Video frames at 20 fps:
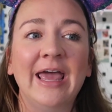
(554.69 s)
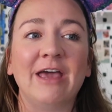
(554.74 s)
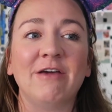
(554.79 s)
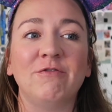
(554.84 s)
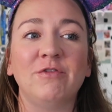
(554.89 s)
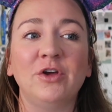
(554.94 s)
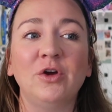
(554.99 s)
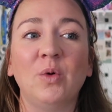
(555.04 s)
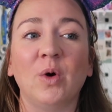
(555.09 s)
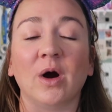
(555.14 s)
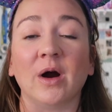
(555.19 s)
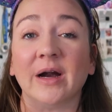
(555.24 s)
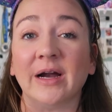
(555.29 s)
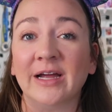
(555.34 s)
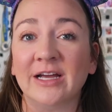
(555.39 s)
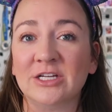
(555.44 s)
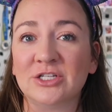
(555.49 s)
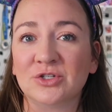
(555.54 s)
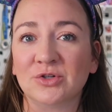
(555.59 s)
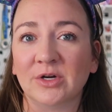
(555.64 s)
If you are a
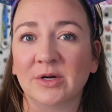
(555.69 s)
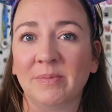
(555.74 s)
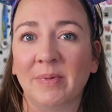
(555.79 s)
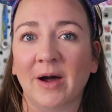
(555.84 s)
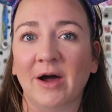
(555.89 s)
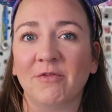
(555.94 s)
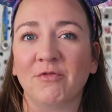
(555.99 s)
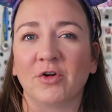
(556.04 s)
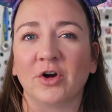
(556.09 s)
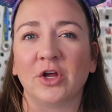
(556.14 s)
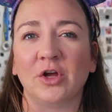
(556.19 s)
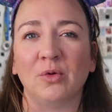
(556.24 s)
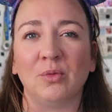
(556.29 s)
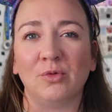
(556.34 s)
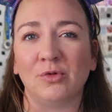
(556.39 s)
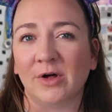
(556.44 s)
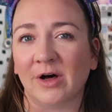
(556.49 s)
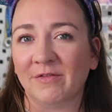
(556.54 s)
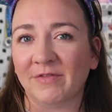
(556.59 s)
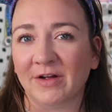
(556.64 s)
history buff, or you
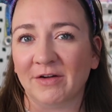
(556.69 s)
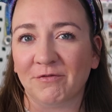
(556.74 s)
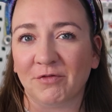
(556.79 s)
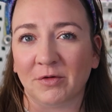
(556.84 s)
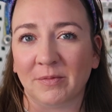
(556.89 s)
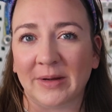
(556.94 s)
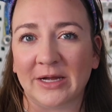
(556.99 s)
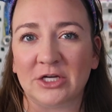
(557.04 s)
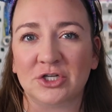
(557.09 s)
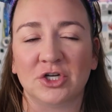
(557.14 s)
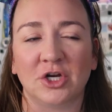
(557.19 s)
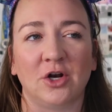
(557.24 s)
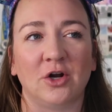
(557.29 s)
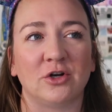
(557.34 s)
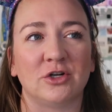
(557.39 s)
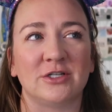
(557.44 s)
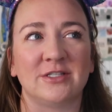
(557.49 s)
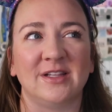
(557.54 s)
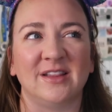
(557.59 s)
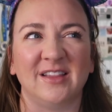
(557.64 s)
love information,
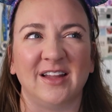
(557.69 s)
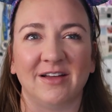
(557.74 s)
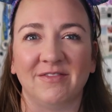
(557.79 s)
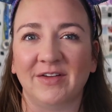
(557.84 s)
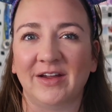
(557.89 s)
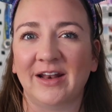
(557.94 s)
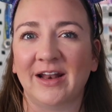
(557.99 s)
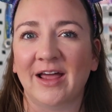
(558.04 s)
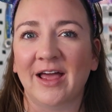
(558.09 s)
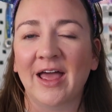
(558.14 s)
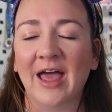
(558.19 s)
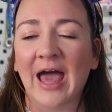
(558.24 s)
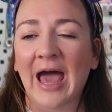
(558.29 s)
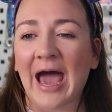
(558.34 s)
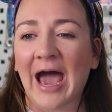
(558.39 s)
or just loving